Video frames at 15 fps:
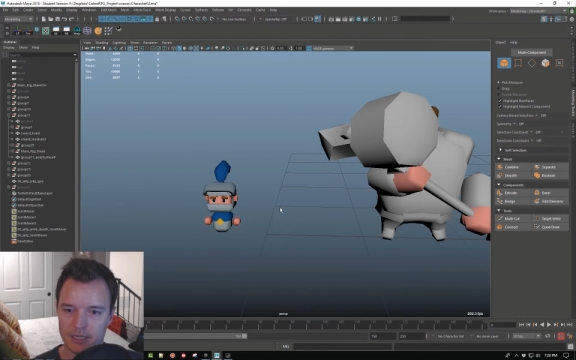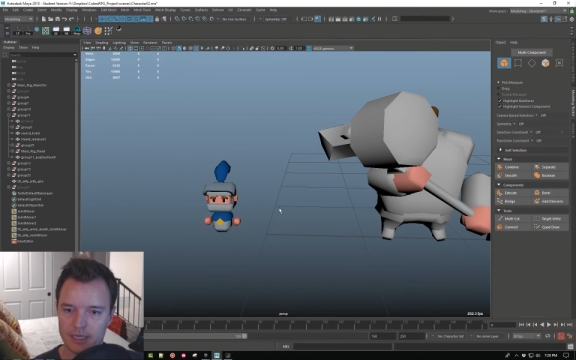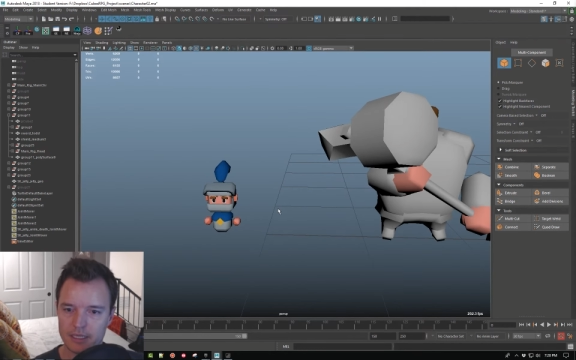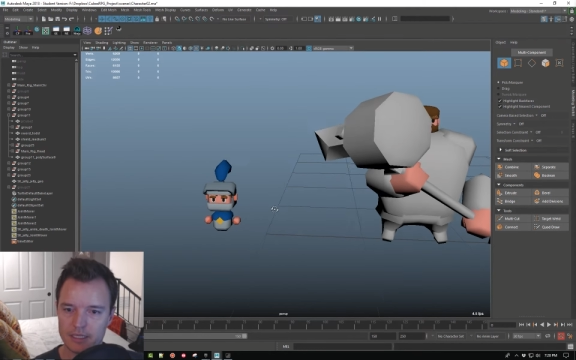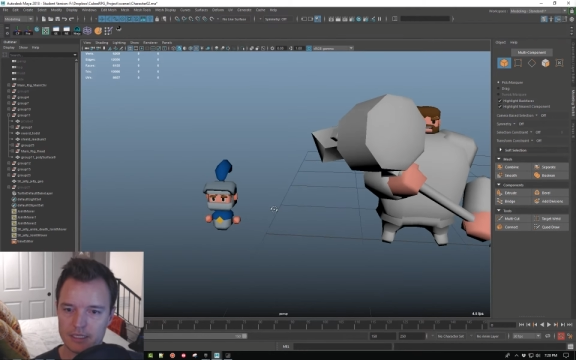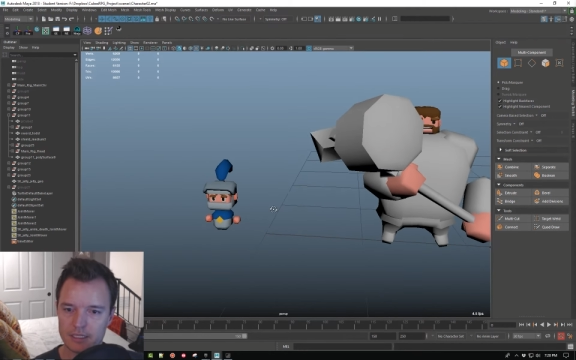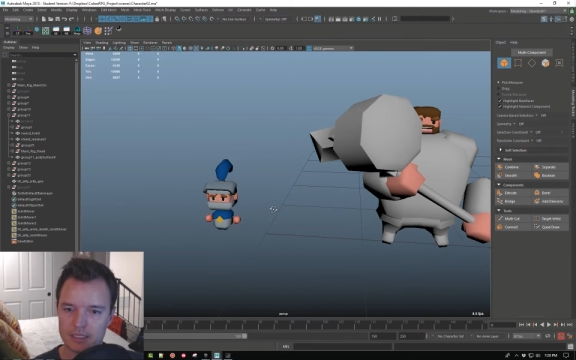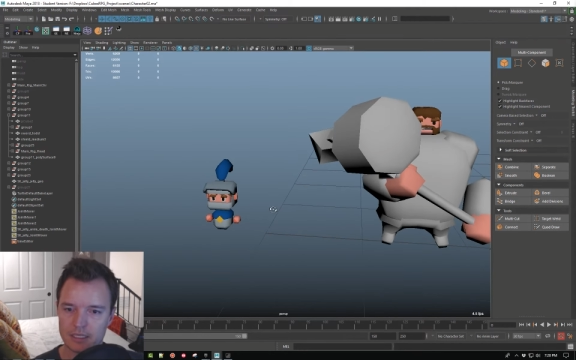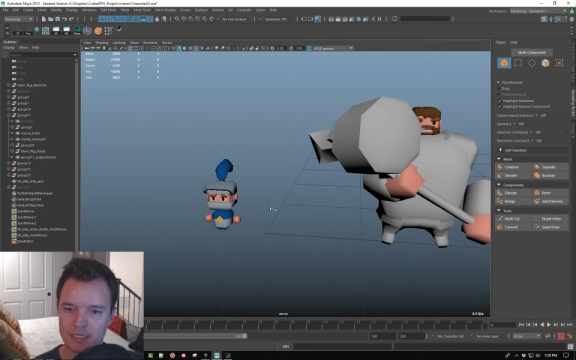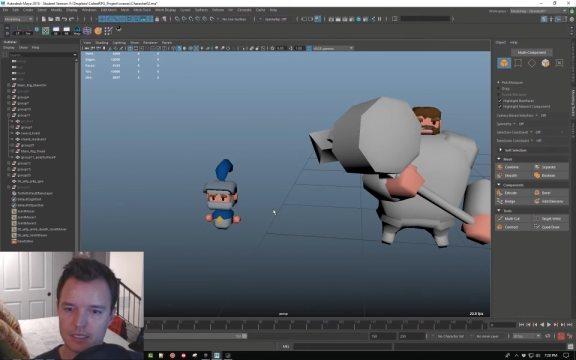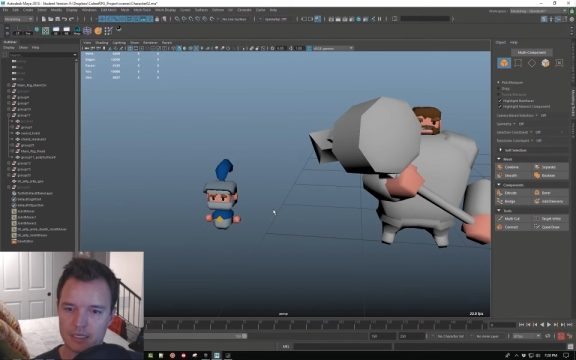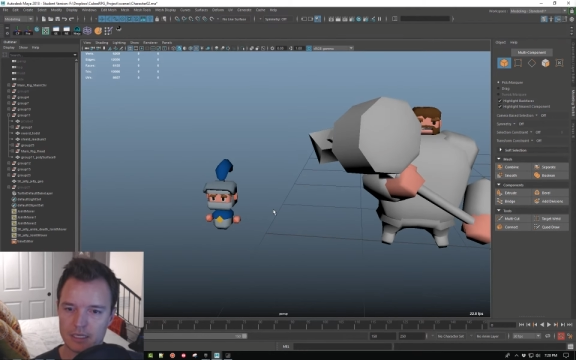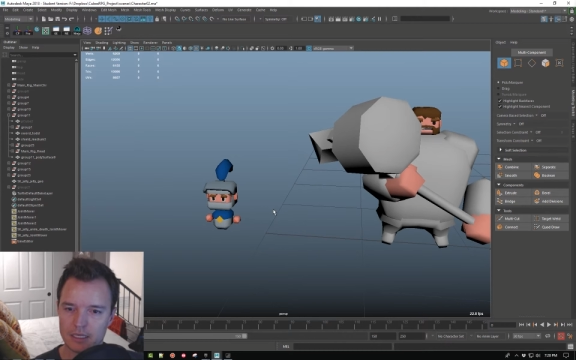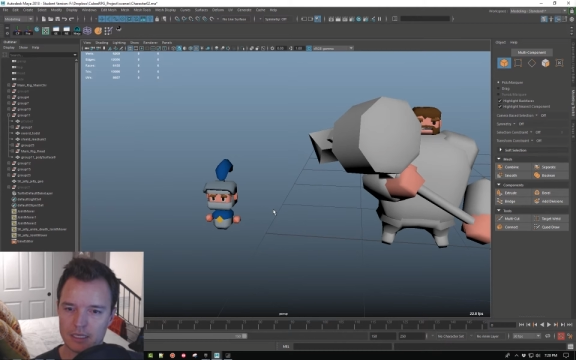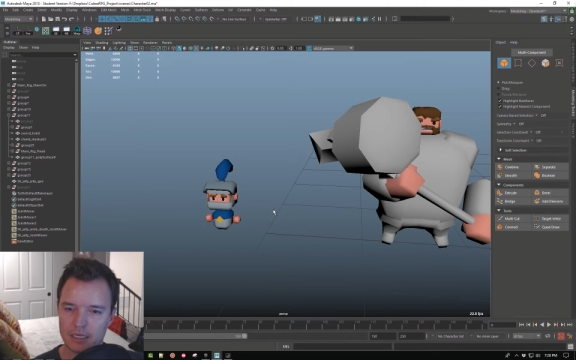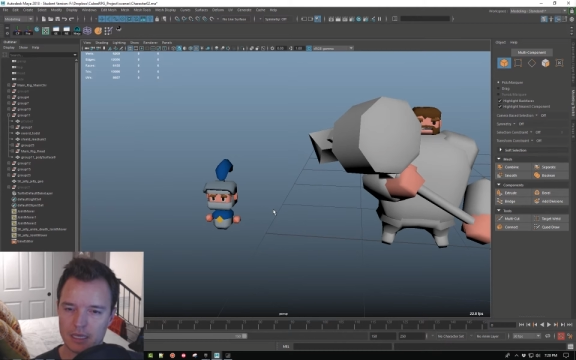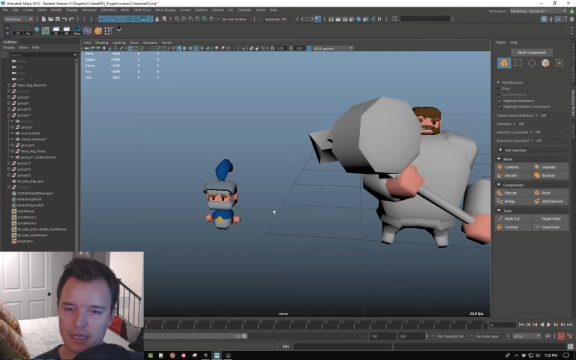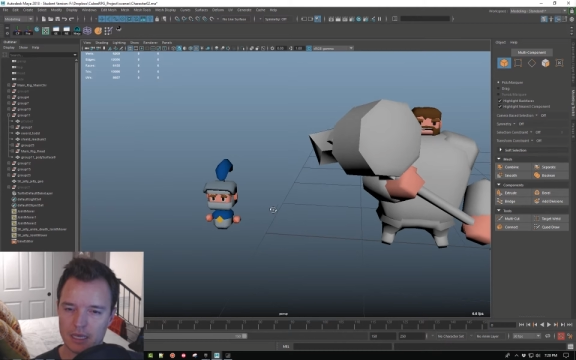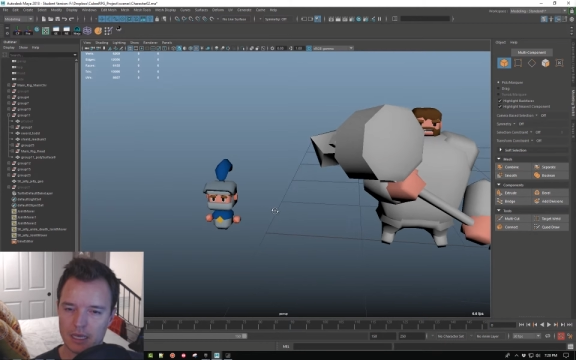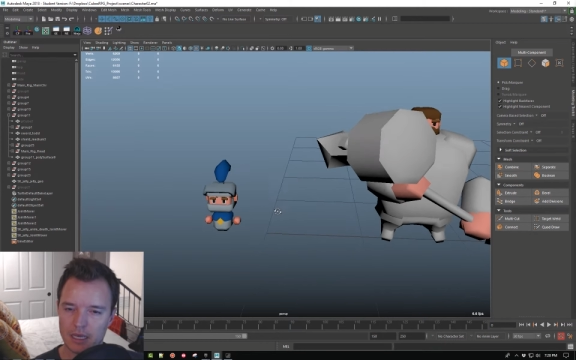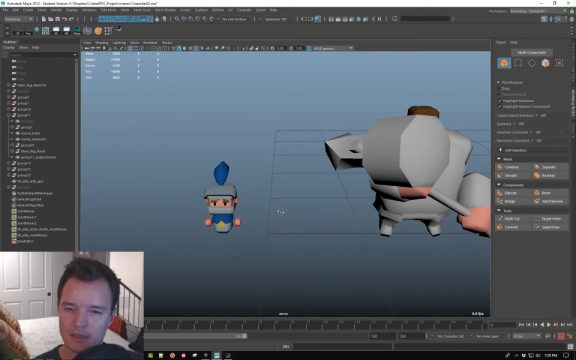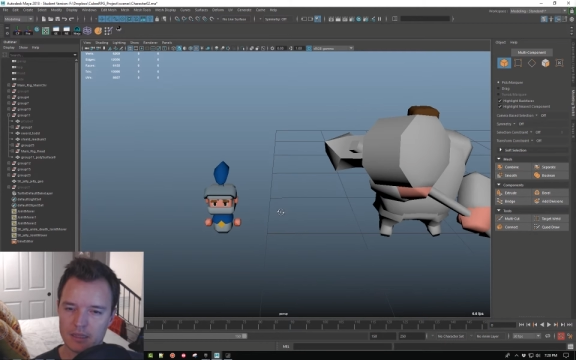
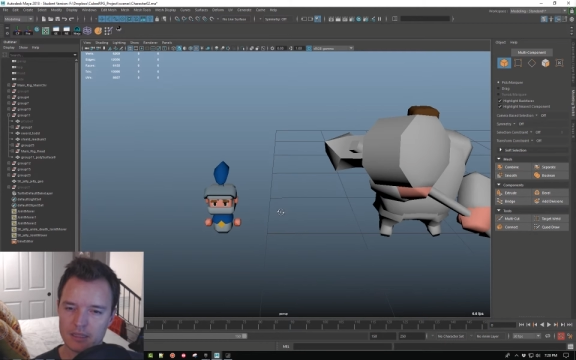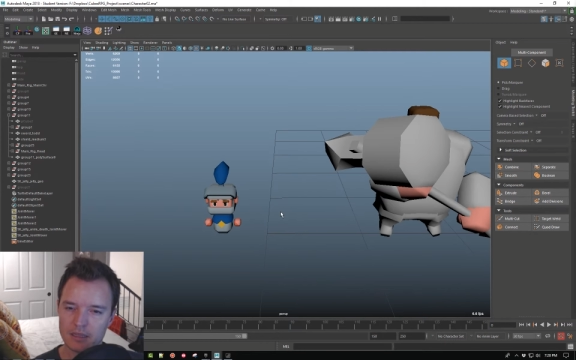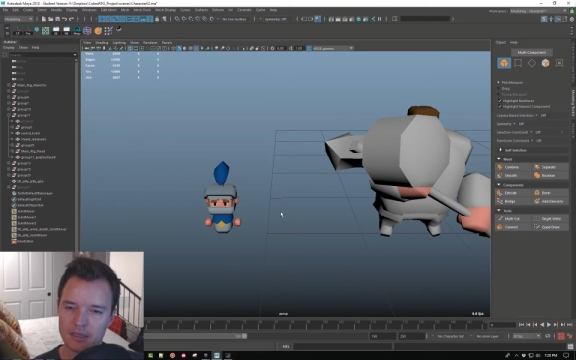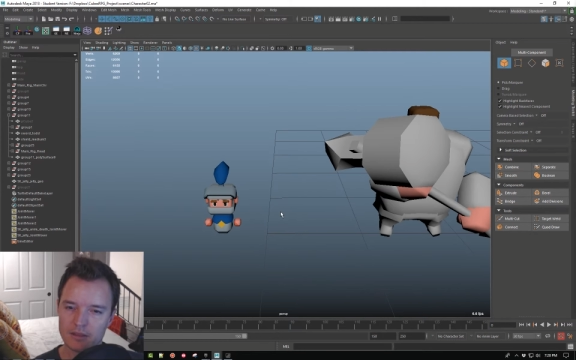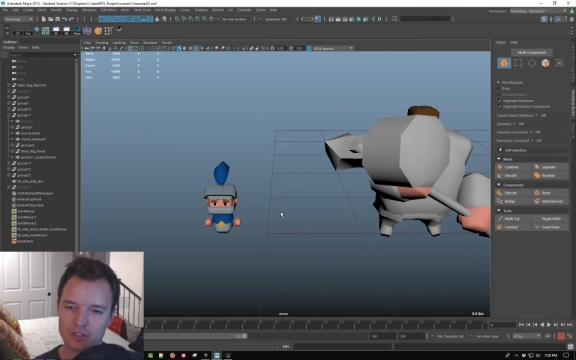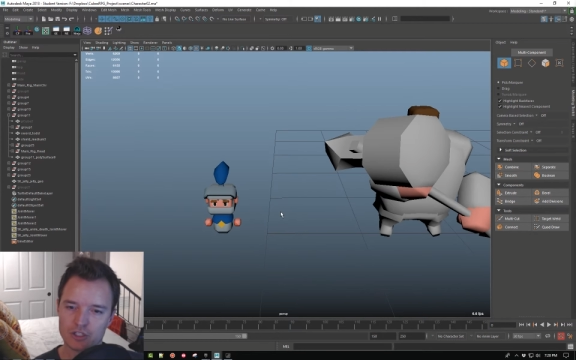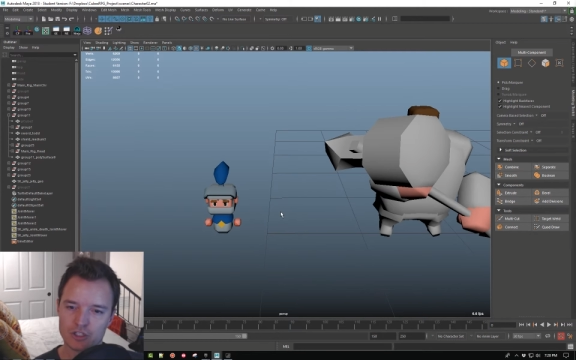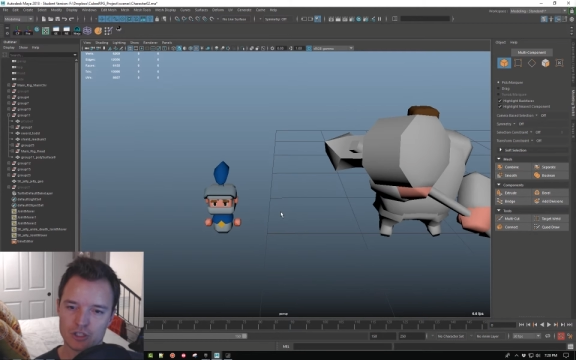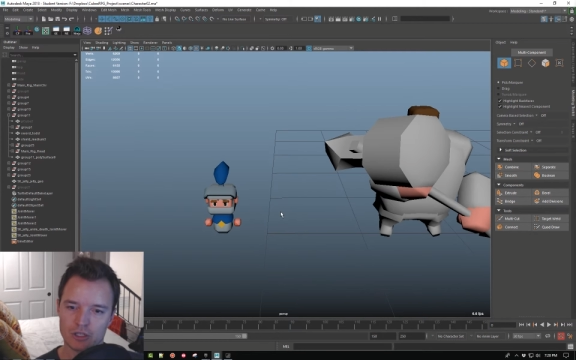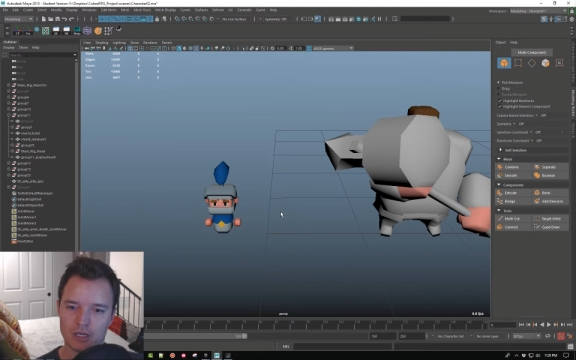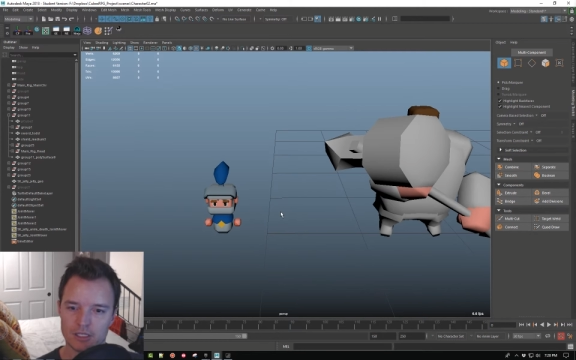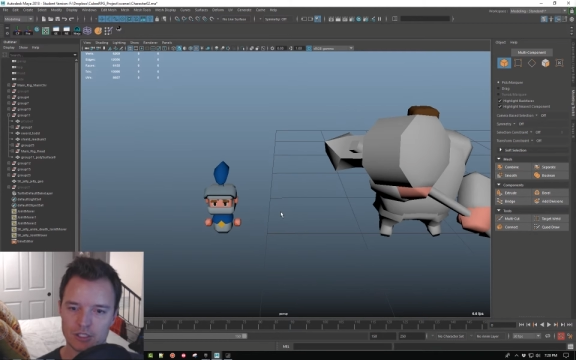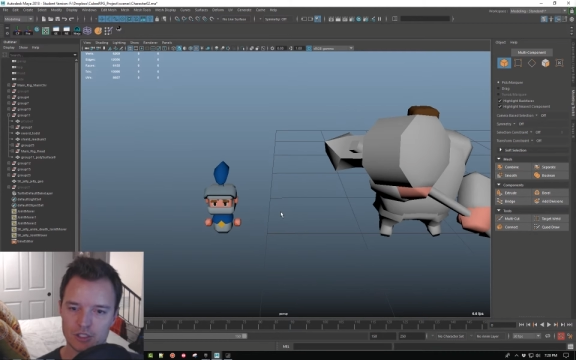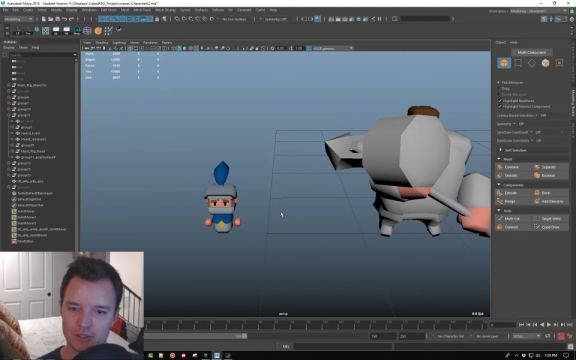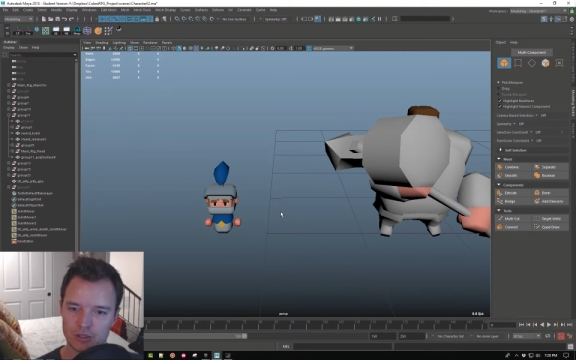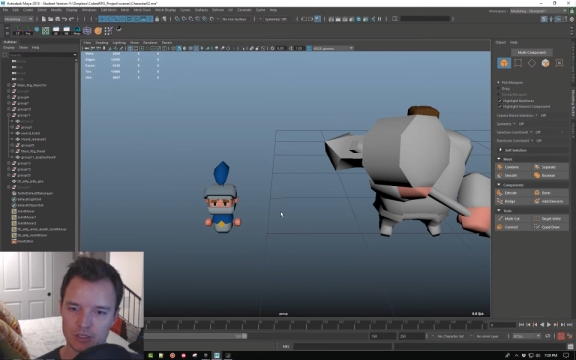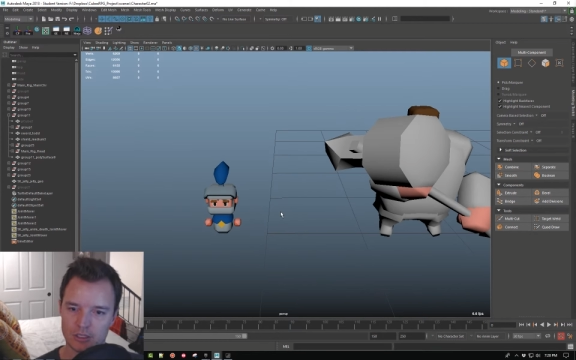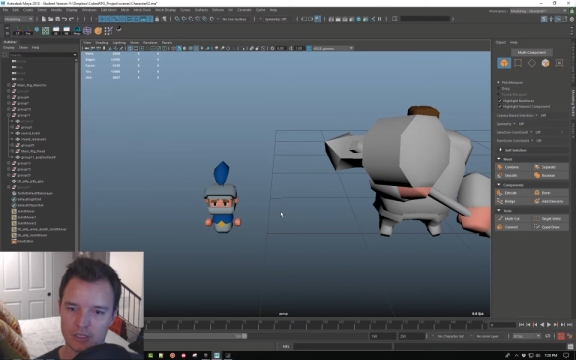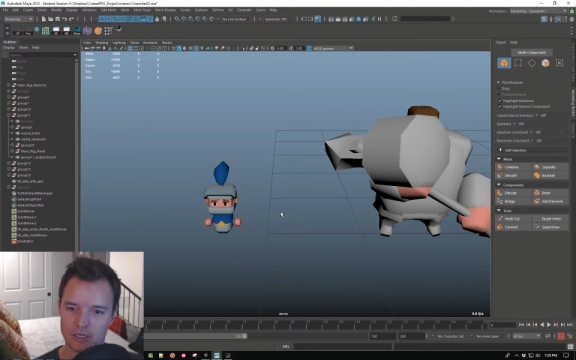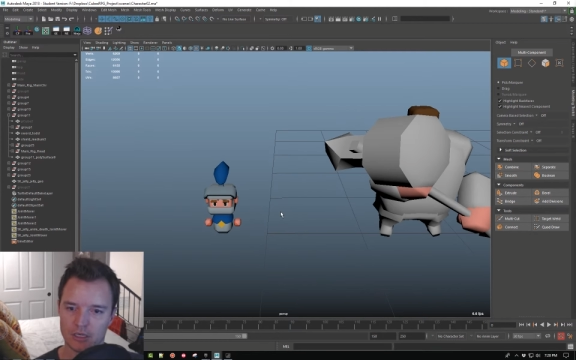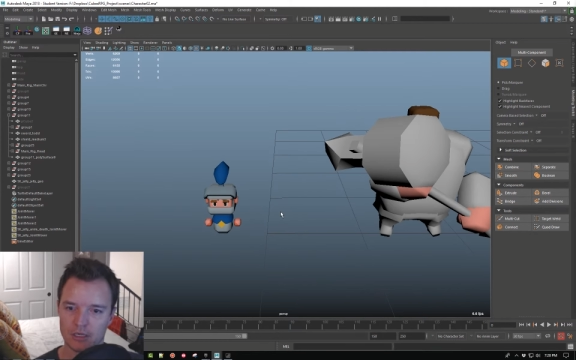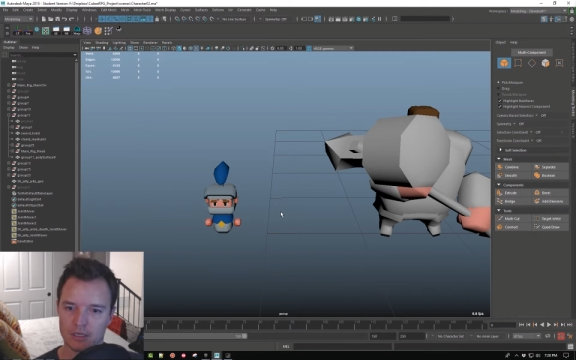I think that there's a certain